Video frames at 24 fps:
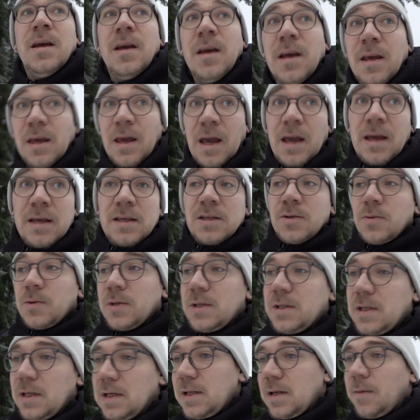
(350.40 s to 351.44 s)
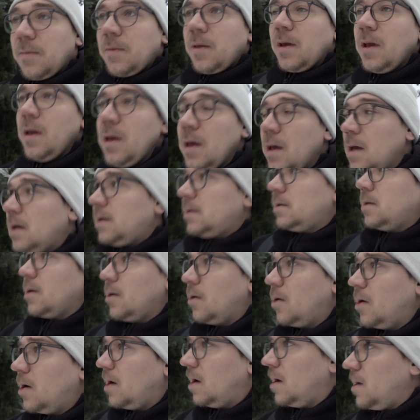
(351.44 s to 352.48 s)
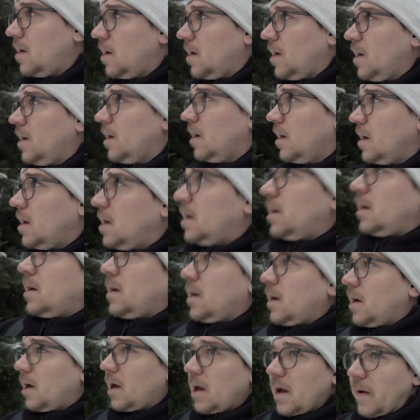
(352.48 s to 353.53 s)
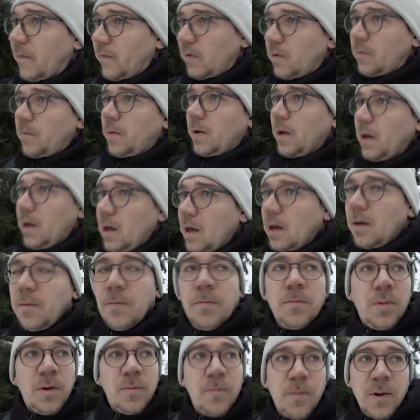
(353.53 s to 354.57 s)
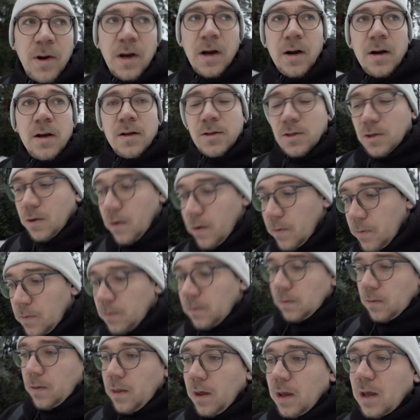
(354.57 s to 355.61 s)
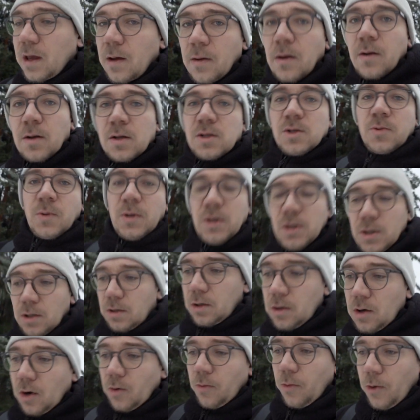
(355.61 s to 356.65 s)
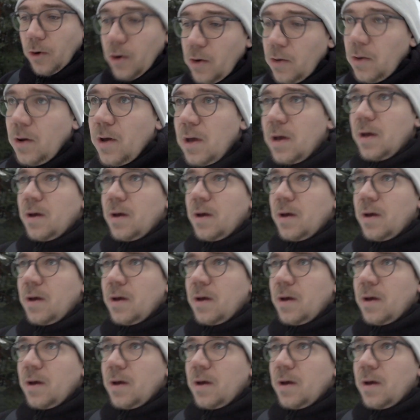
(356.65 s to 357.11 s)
in case we see something, so I have to be prepared. So I think I'm gonna switch to the GoPro,